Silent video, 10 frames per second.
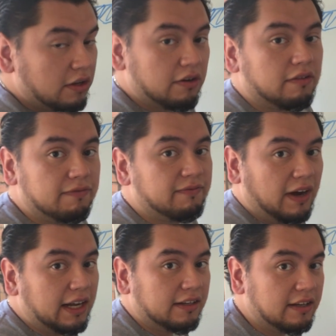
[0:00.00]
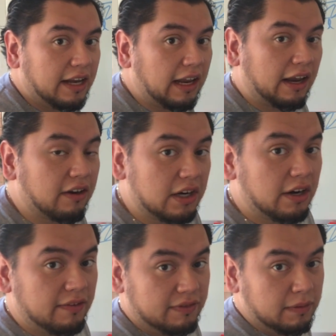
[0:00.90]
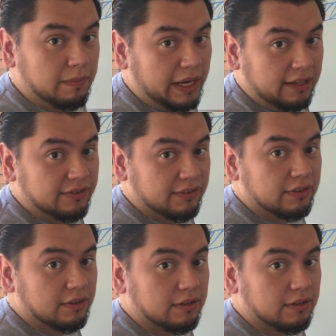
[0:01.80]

you're finding the area of the base,